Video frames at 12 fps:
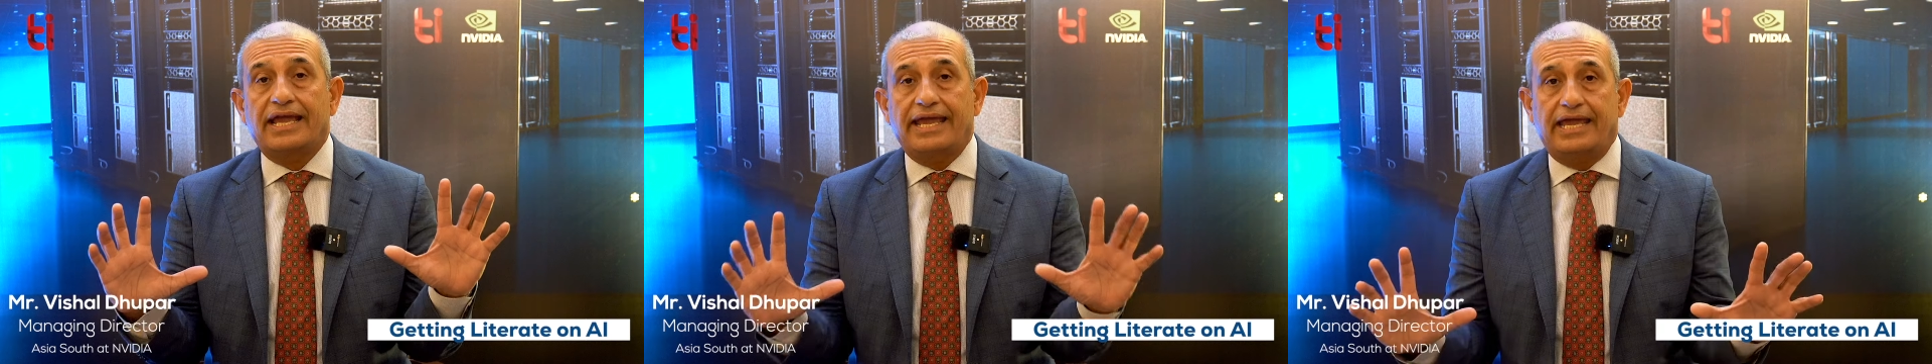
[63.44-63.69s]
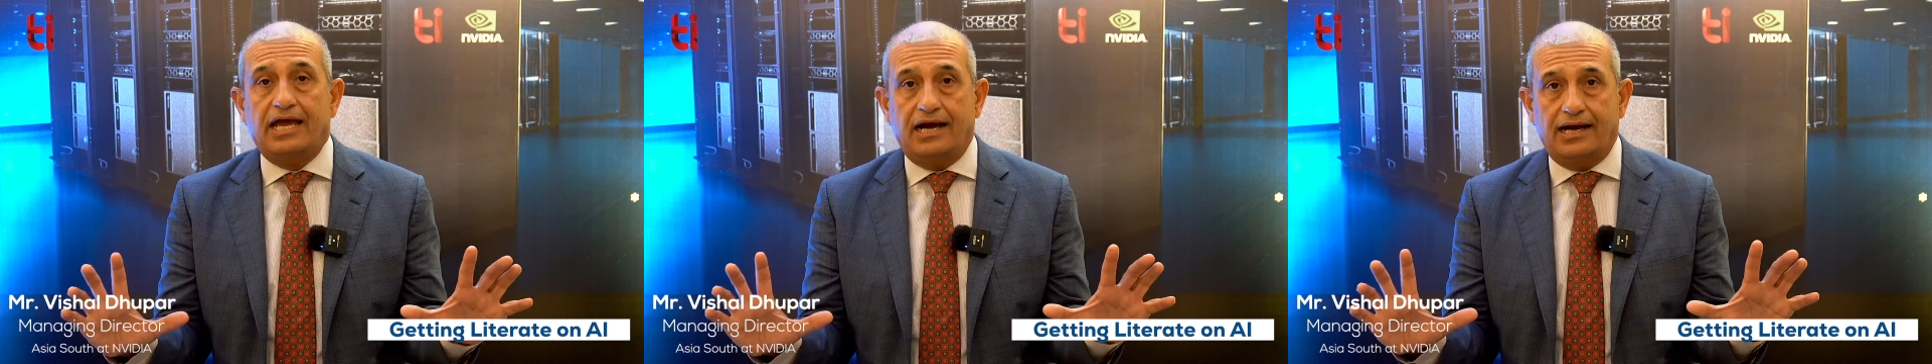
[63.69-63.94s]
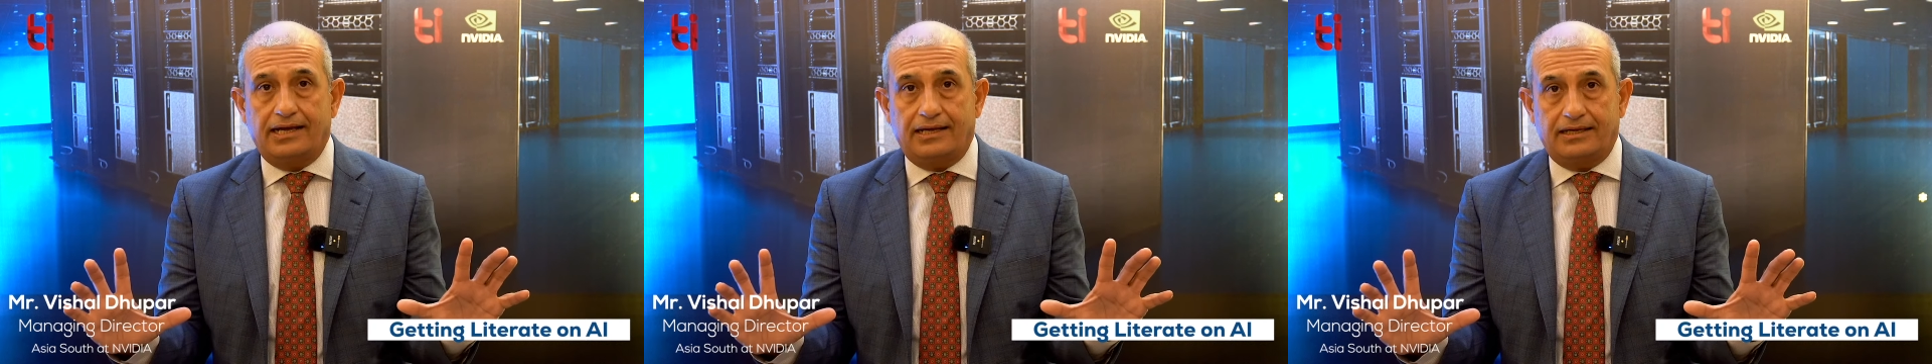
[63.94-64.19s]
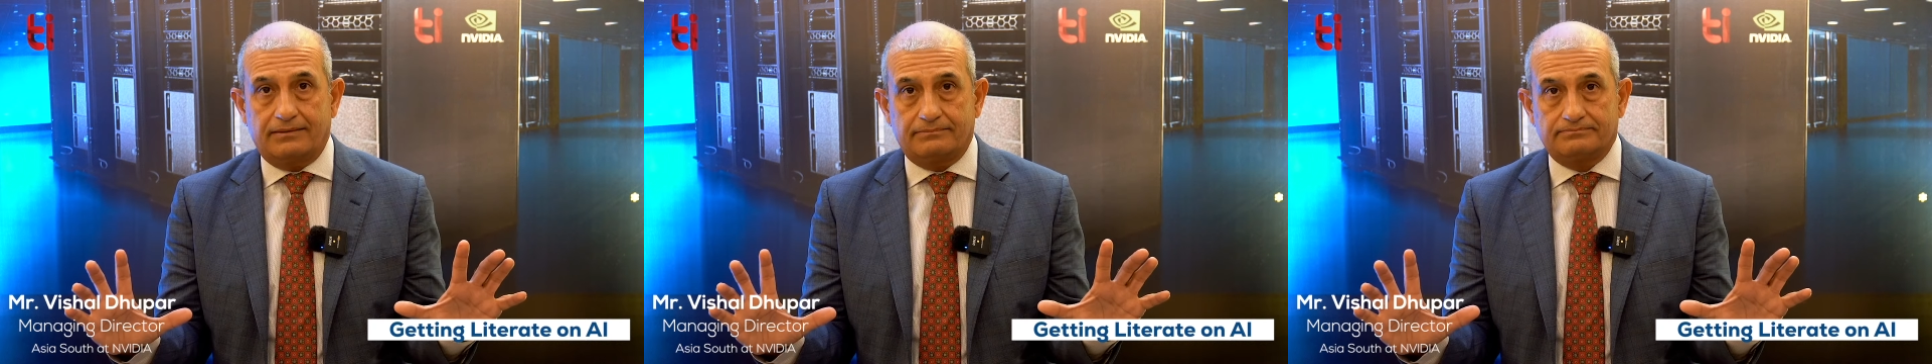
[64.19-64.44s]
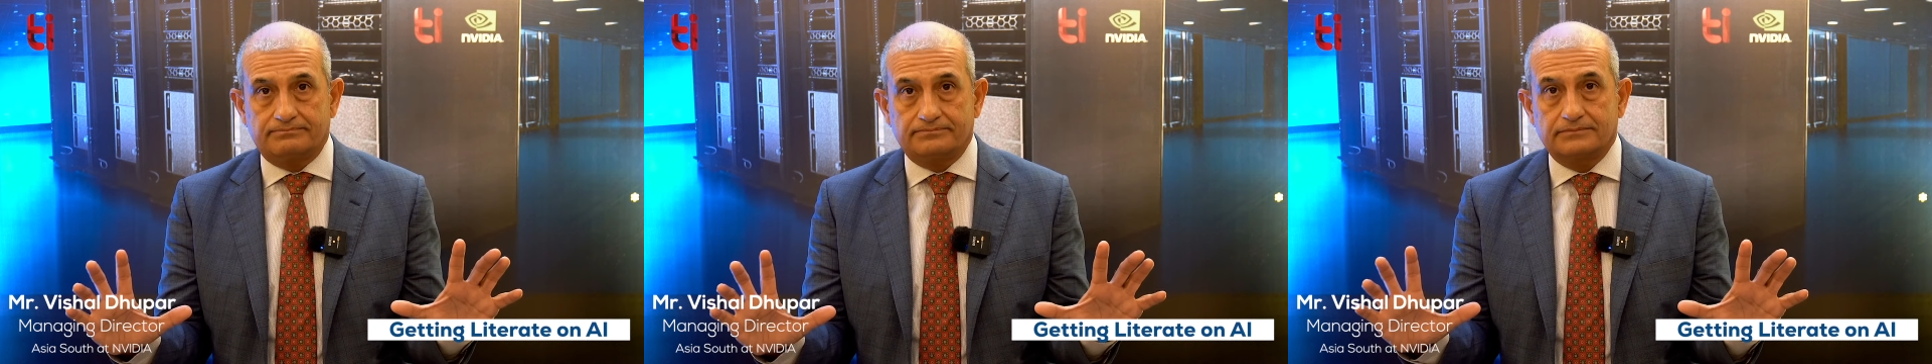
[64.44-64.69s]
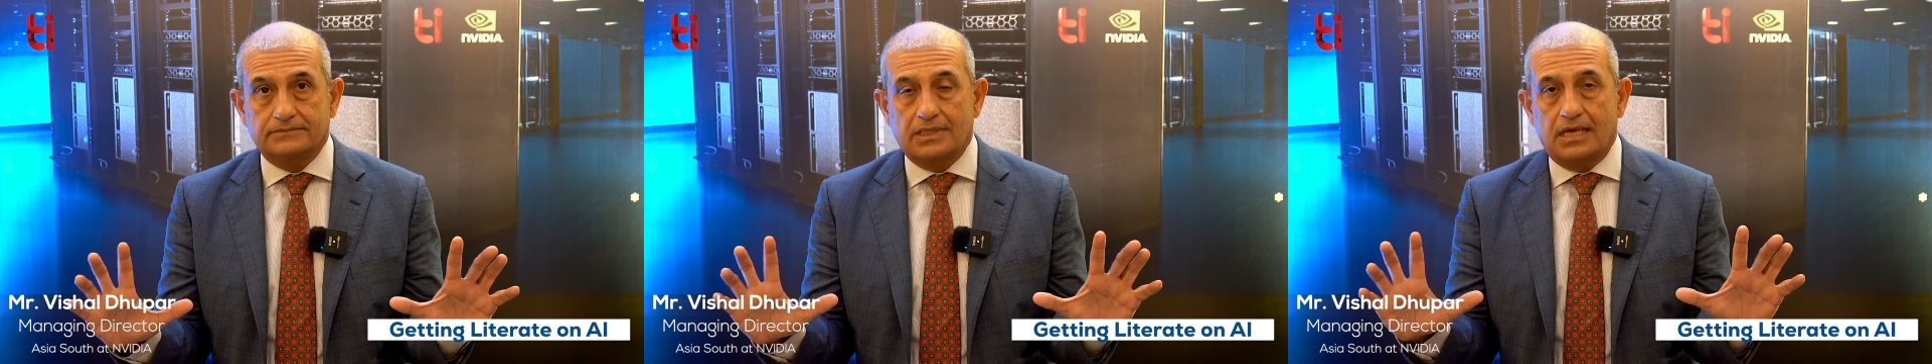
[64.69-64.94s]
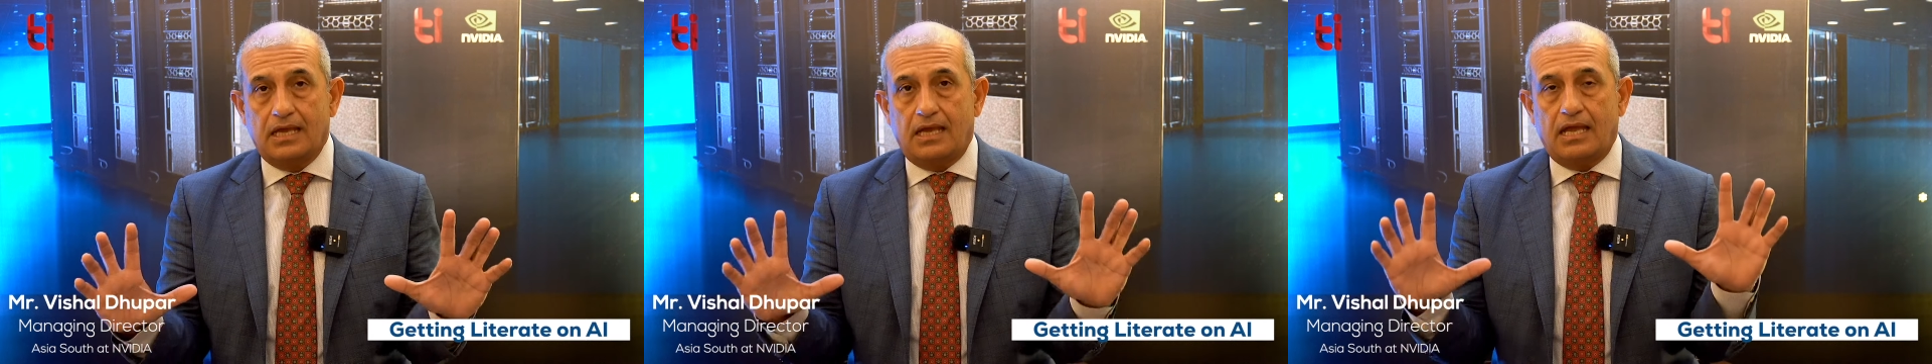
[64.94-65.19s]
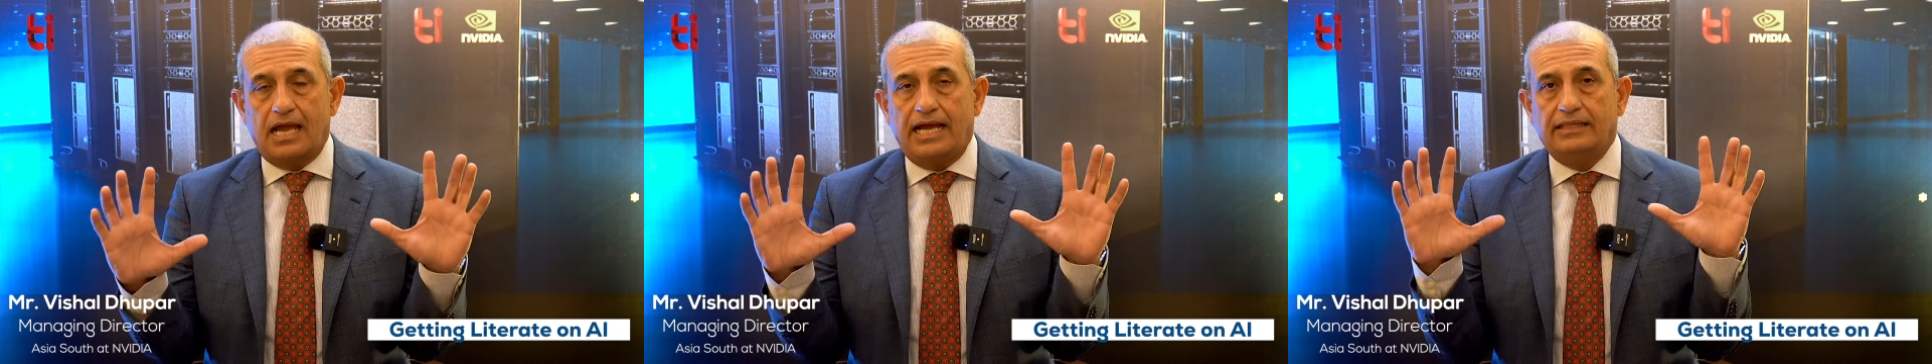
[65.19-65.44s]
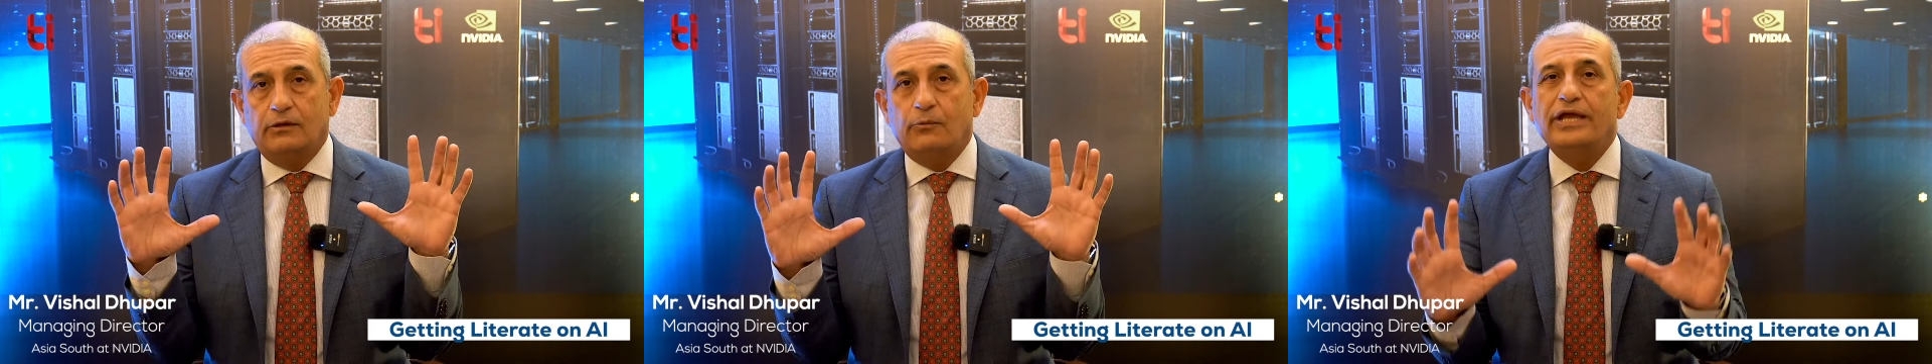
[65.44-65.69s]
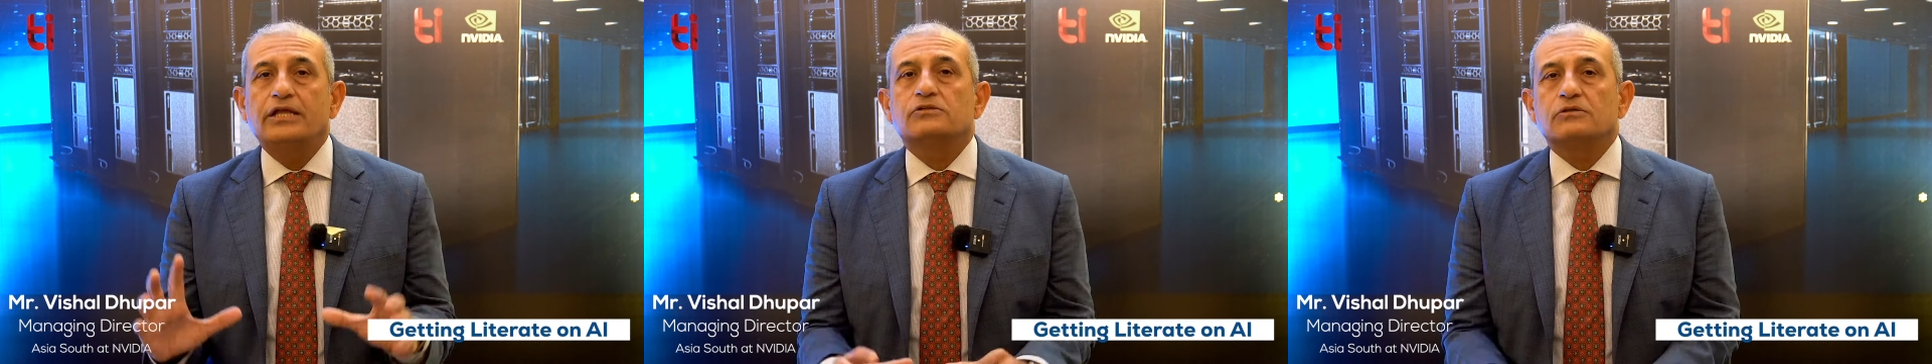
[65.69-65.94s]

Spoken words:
AI. And the way